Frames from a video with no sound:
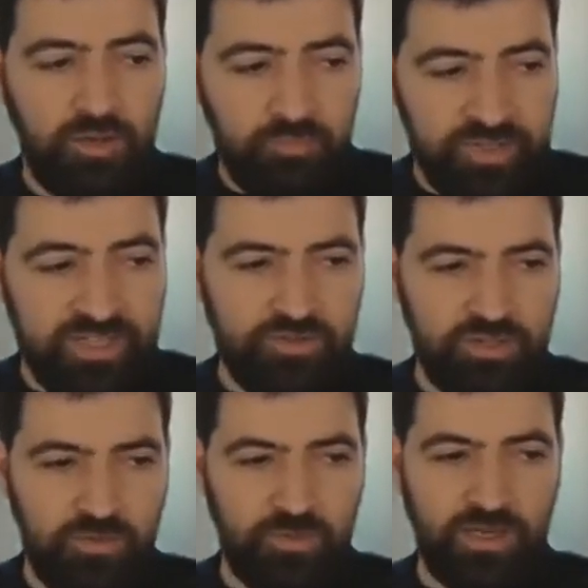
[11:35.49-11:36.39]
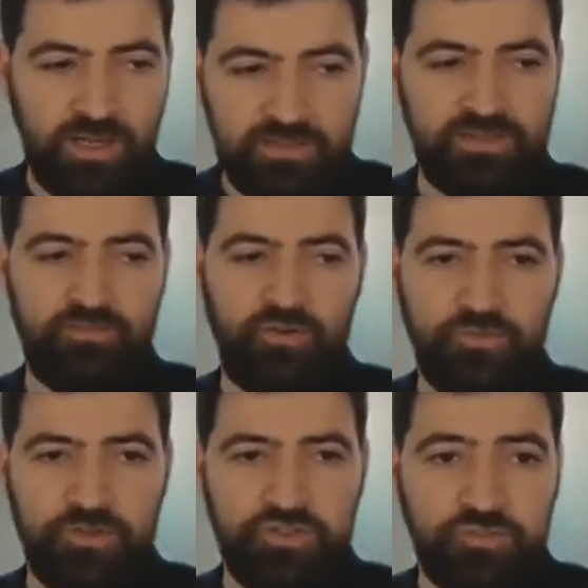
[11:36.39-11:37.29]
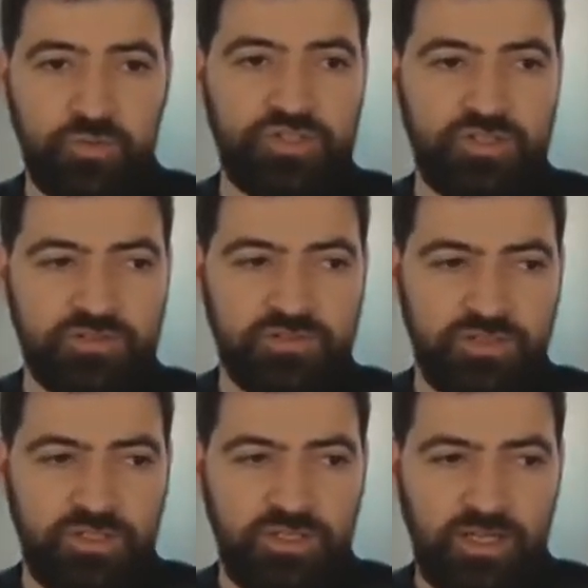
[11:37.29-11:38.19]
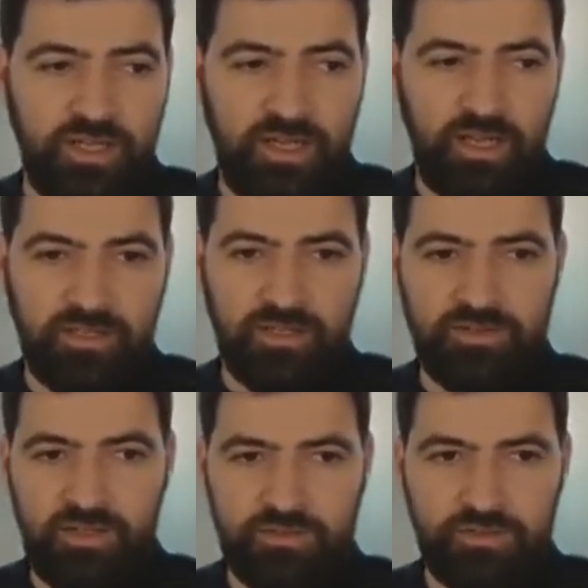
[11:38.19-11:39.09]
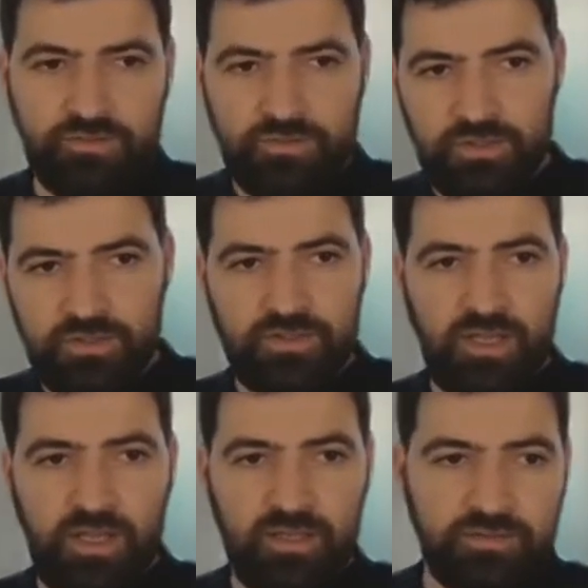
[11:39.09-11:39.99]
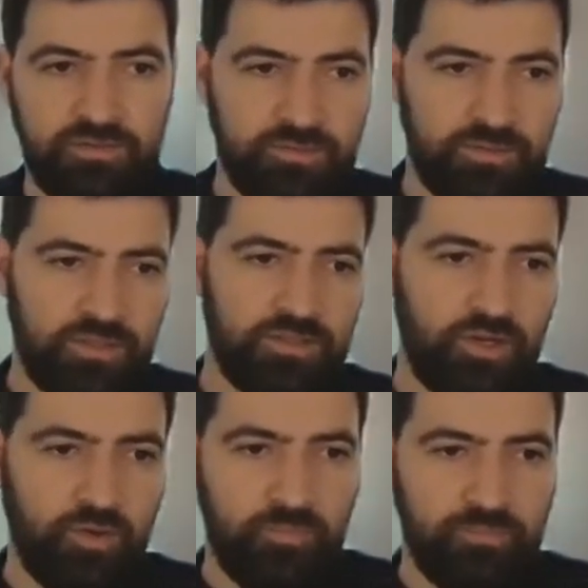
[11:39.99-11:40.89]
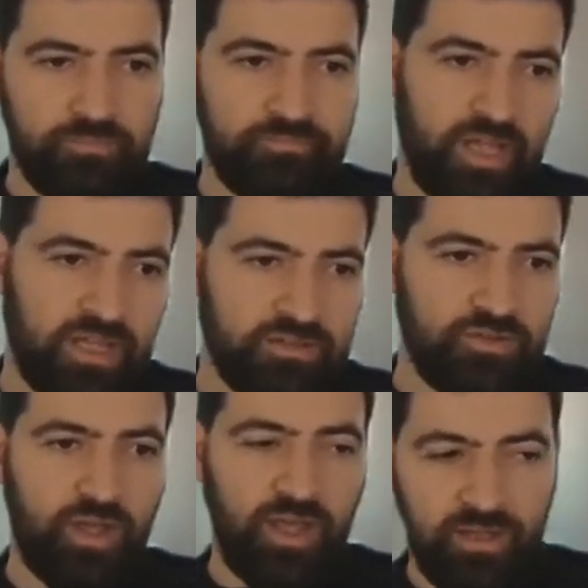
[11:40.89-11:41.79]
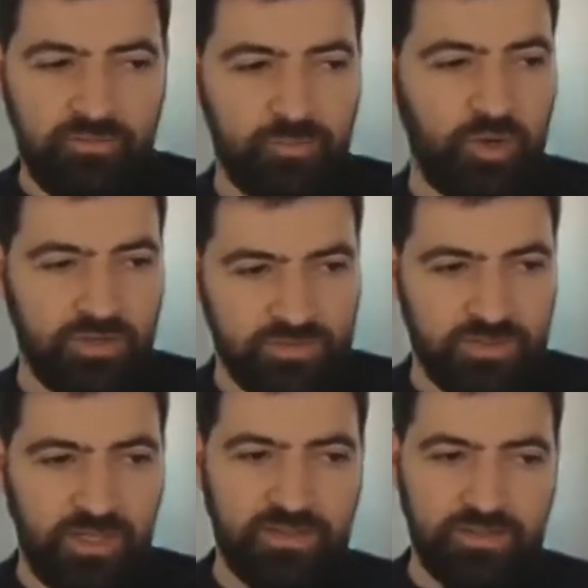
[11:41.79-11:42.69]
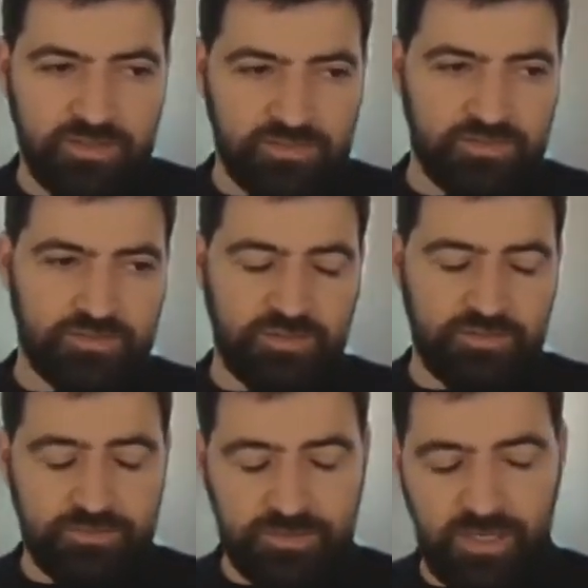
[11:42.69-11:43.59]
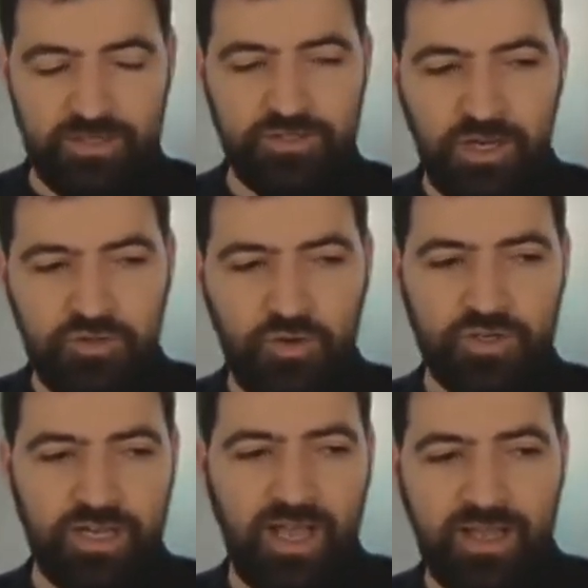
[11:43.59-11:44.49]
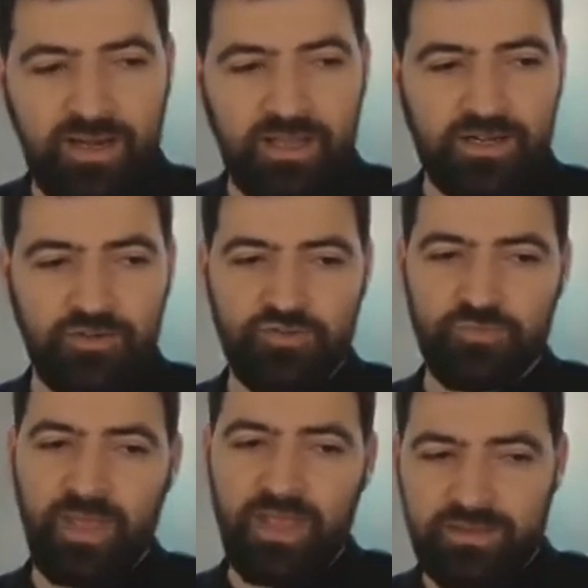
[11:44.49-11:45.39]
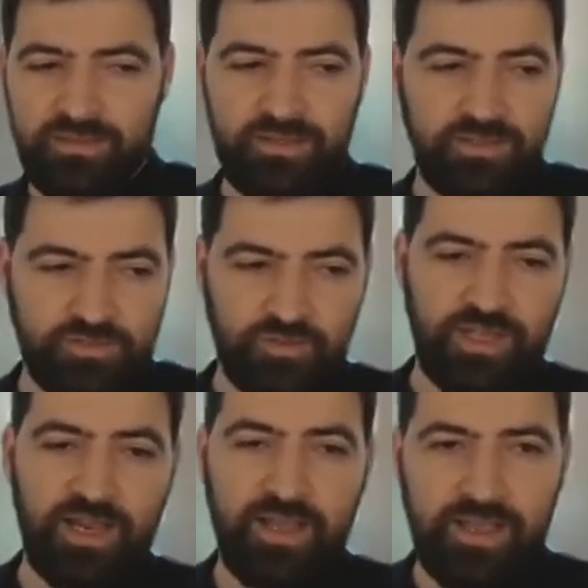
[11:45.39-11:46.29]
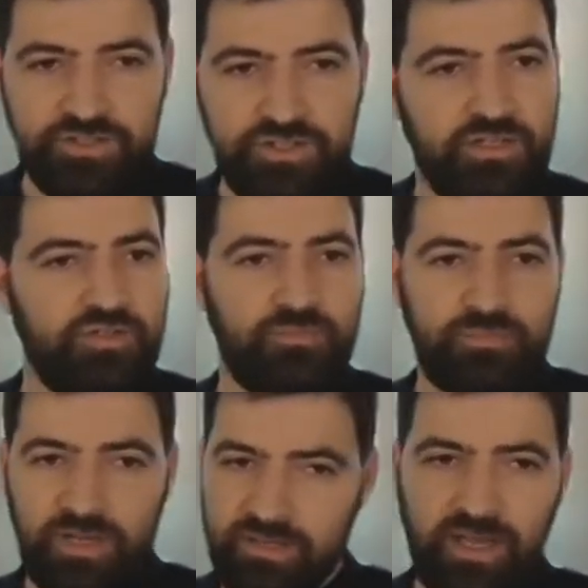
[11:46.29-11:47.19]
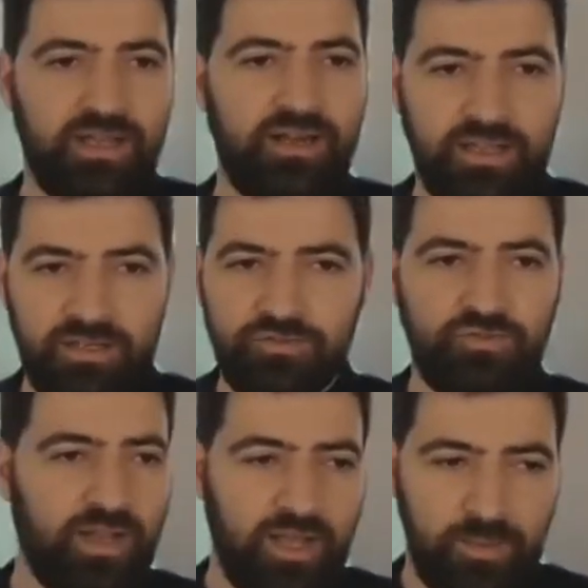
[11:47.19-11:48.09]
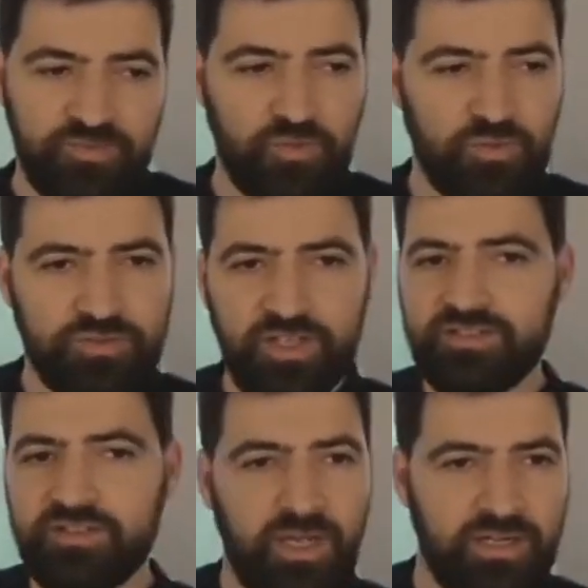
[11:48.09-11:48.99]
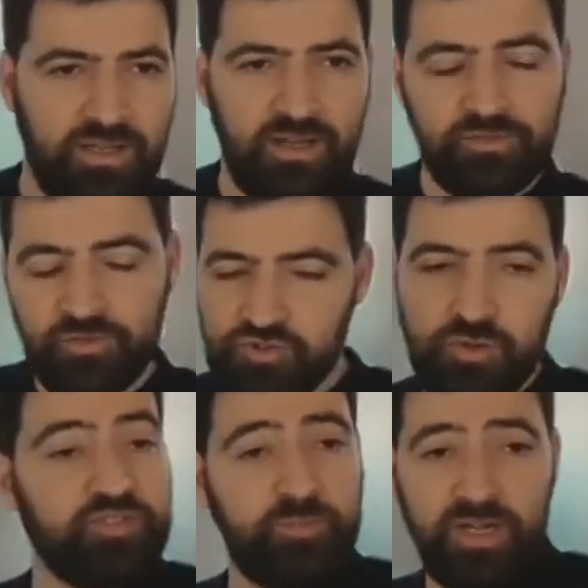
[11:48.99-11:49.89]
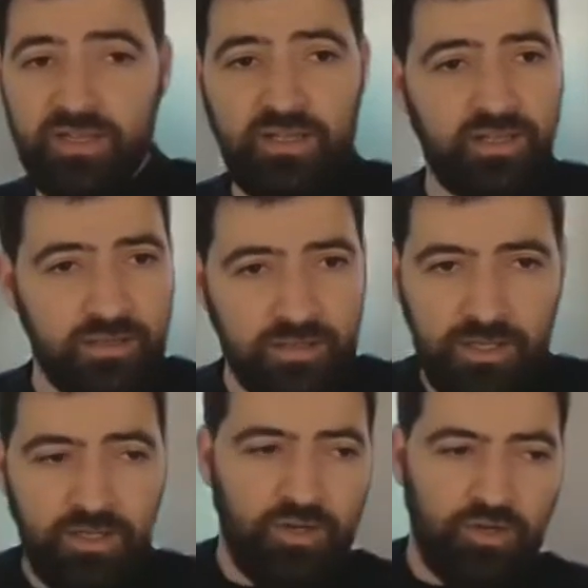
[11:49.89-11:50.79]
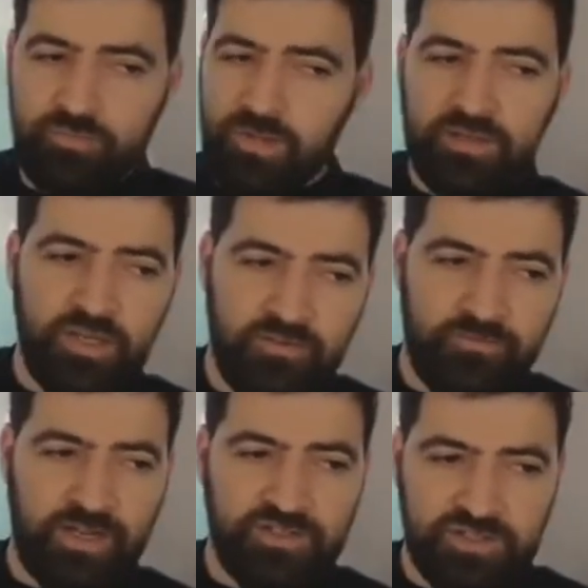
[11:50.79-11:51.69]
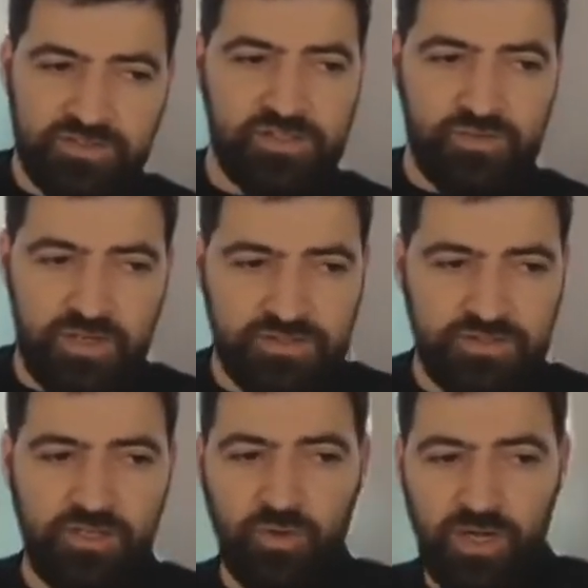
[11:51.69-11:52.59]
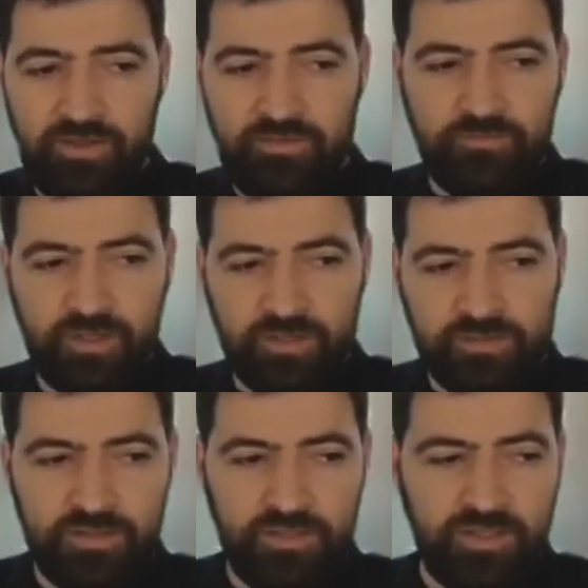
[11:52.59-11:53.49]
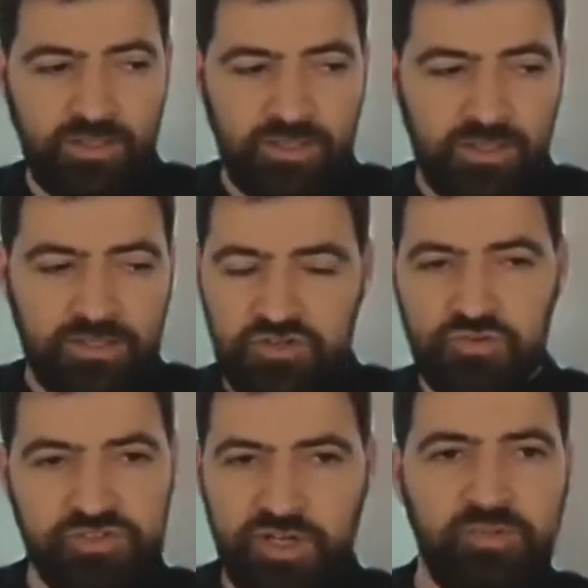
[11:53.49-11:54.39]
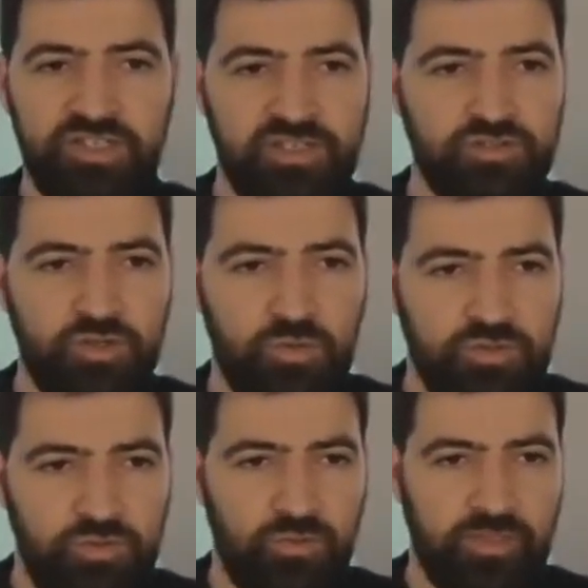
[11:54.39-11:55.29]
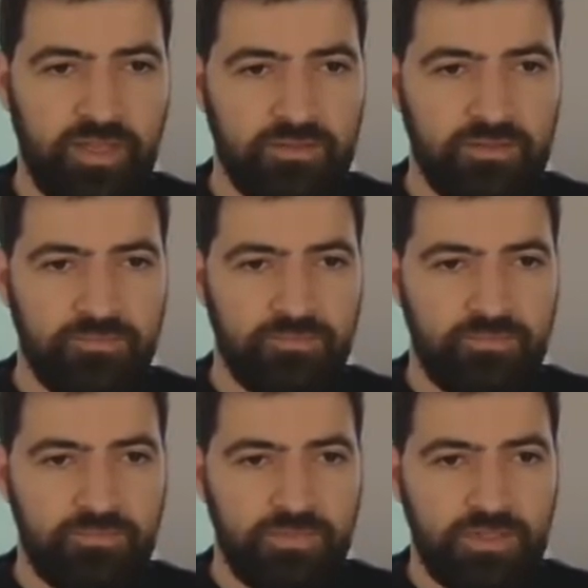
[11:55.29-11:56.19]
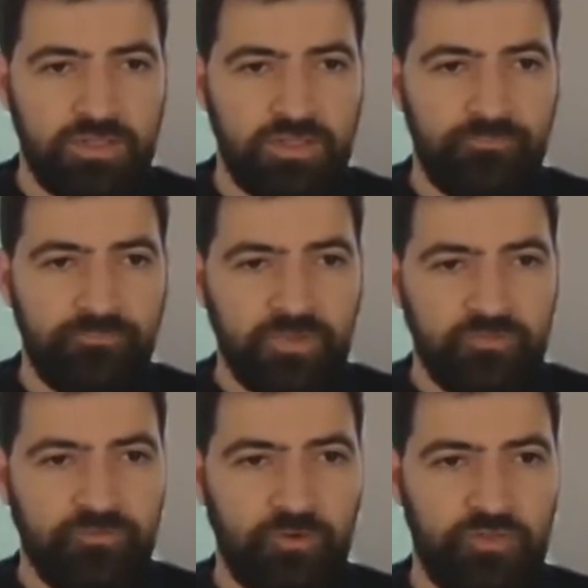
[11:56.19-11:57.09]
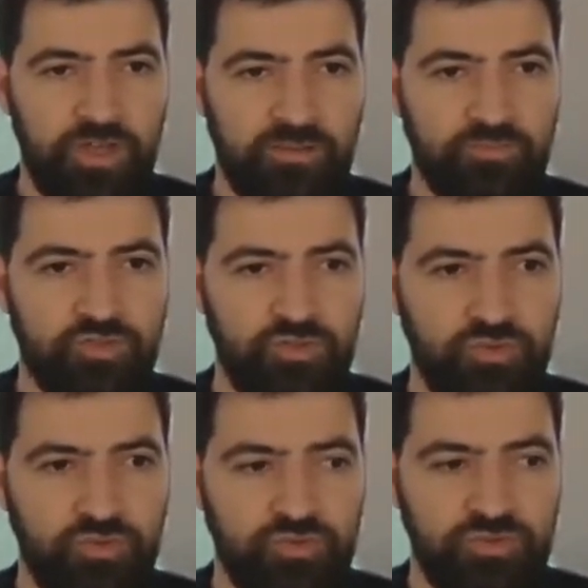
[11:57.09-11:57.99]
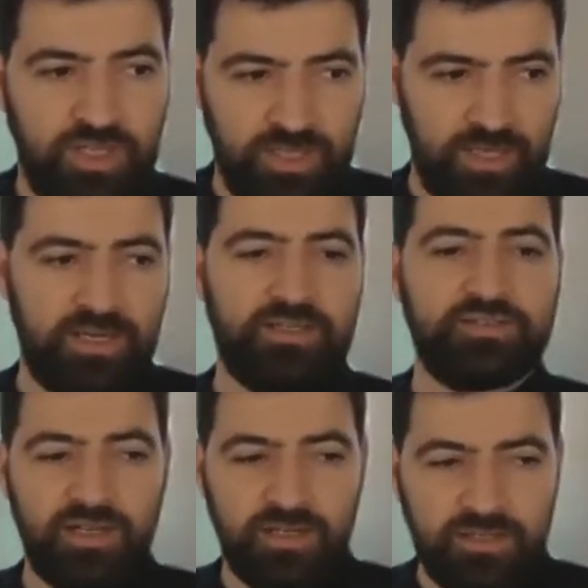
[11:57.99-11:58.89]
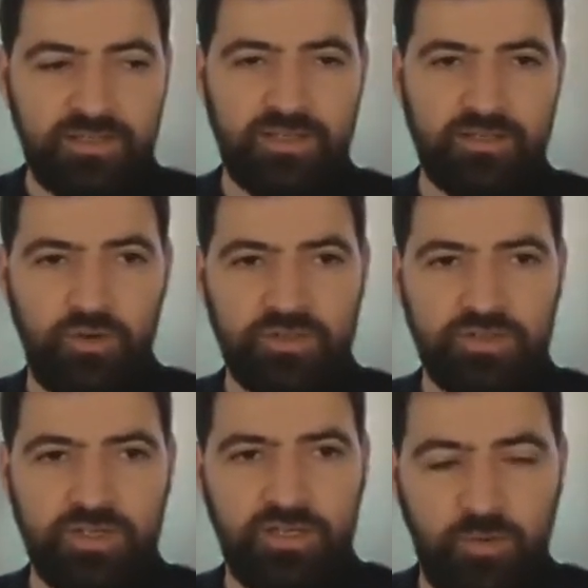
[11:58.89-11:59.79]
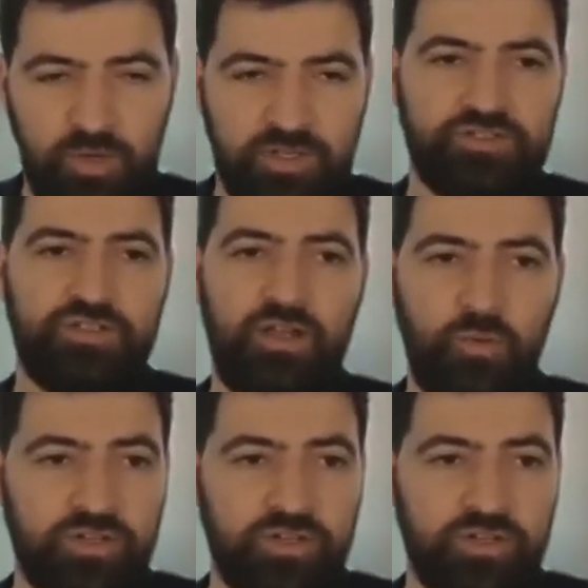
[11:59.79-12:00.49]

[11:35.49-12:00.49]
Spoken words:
But then you deal with the next level of issues, which is, I can tell you that Matt, you have a policy and this, and you're in a high likelihood to make this or that action, you in a high likelihood to lapse or take some money out or drop some money in, or might be in a financial situation or a life event. The insurance company doesn't know what to do with that. For them to take that insight and then go and say, I want to